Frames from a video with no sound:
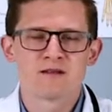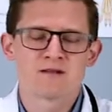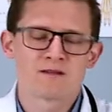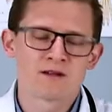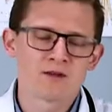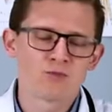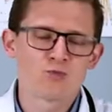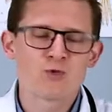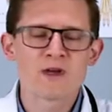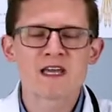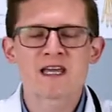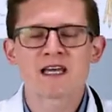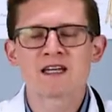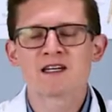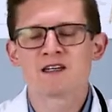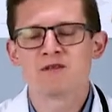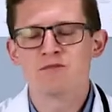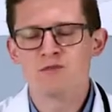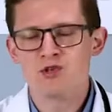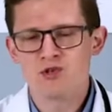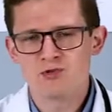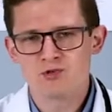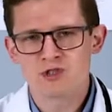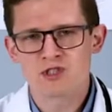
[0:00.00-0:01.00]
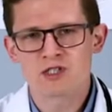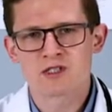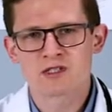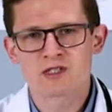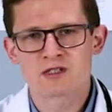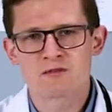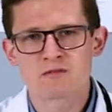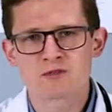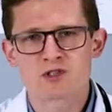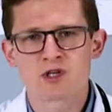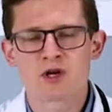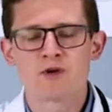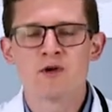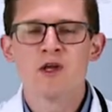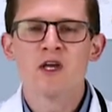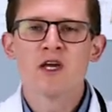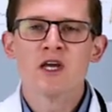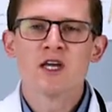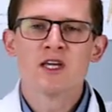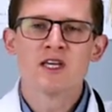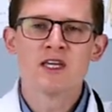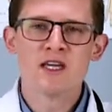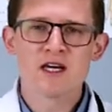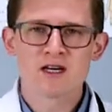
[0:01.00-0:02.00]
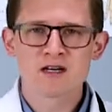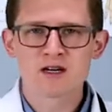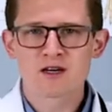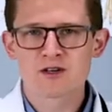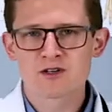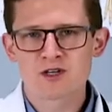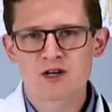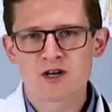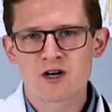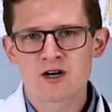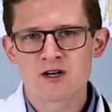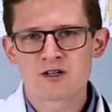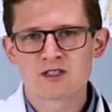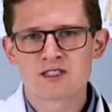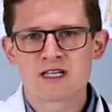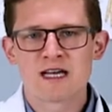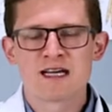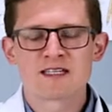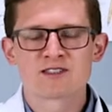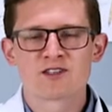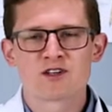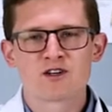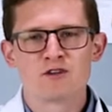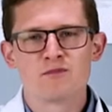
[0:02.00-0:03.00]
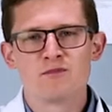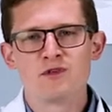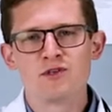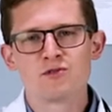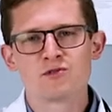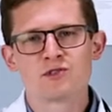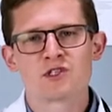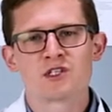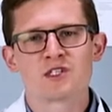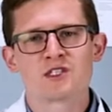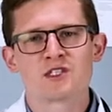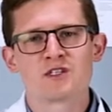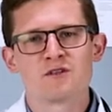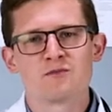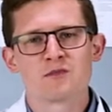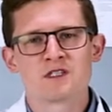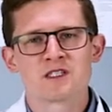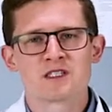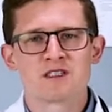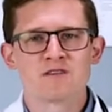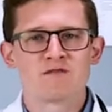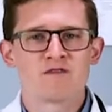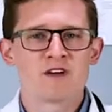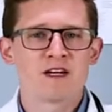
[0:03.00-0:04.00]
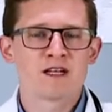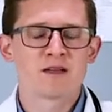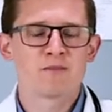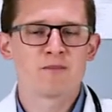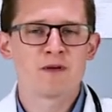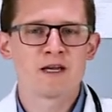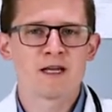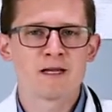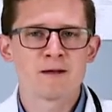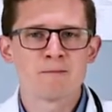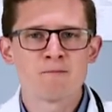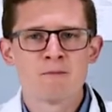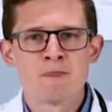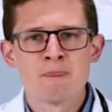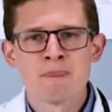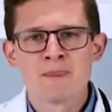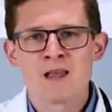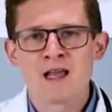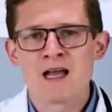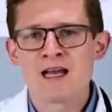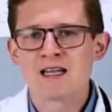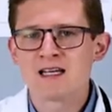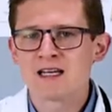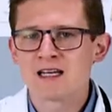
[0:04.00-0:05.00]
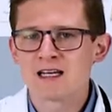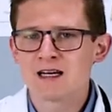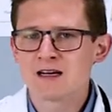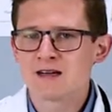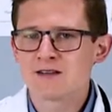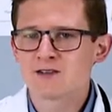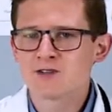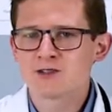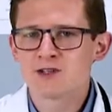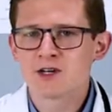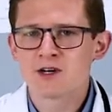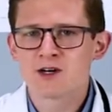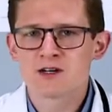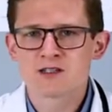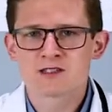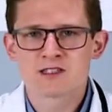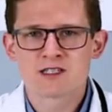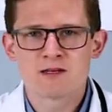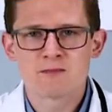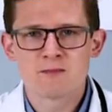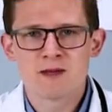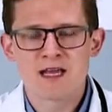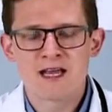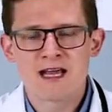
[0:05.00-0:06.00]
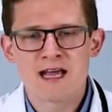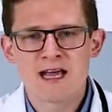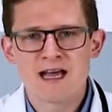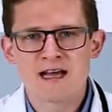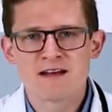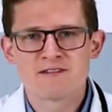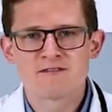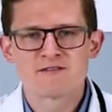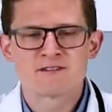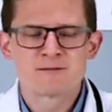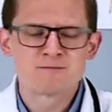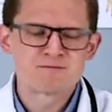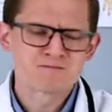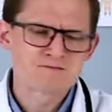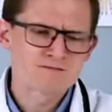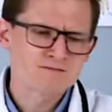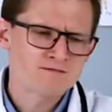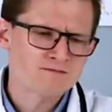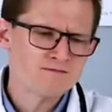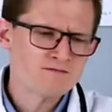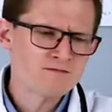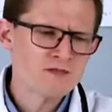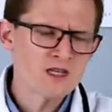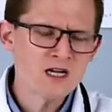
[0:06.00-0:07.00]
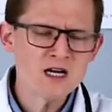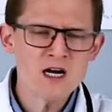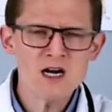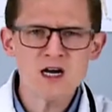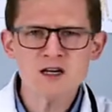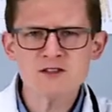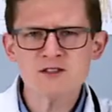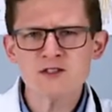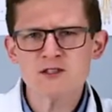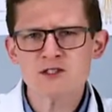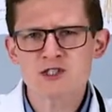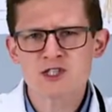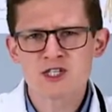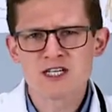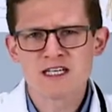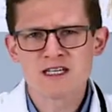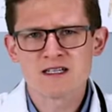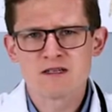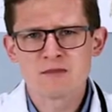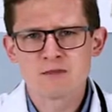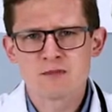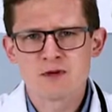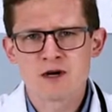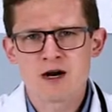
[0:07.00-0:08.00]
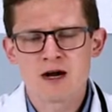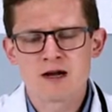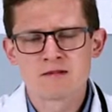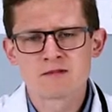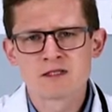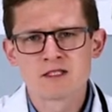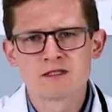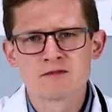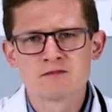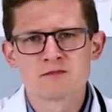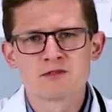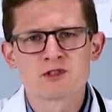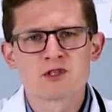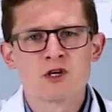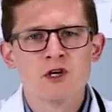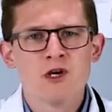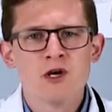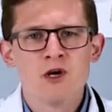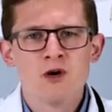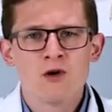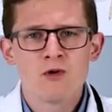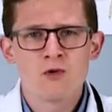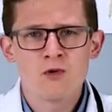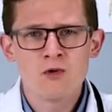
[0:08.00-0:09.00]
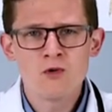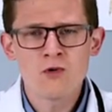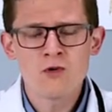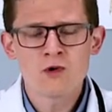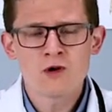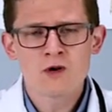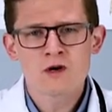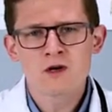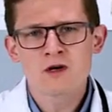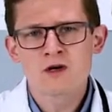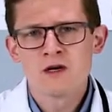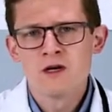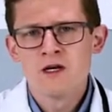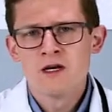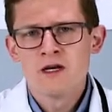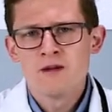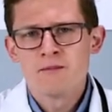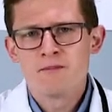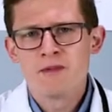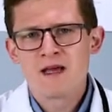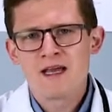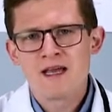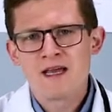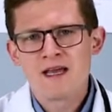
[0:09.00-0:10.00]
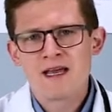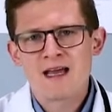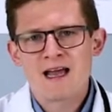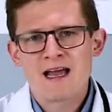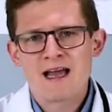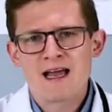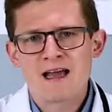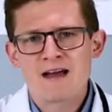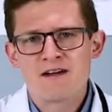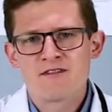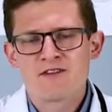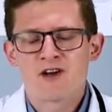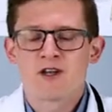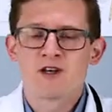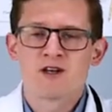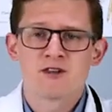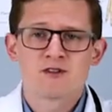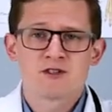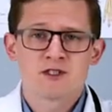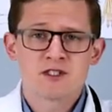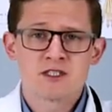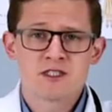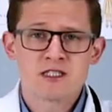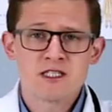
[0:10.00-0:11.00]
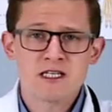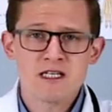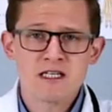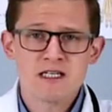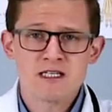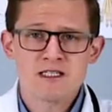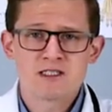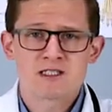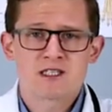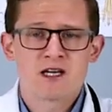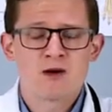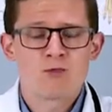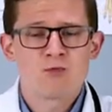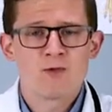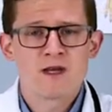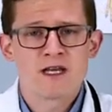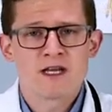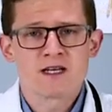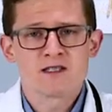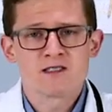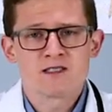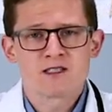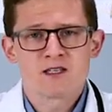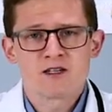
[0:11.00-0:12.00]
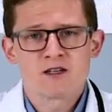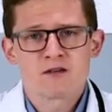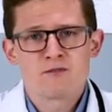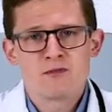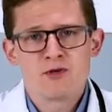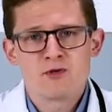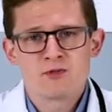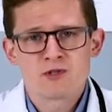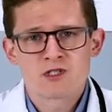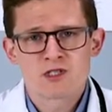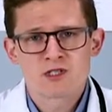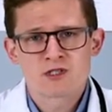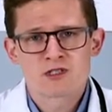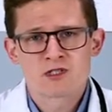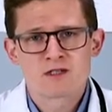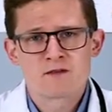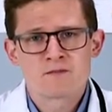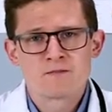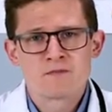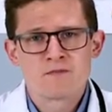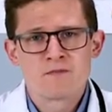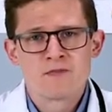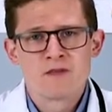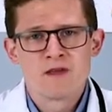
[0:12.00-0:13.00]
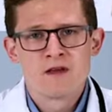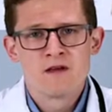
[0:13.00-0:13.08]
a weakened immune system. So younger dogs as their immune system is developing, and then other dogs that may have other skin problems or may have another disease that weakens their immune system.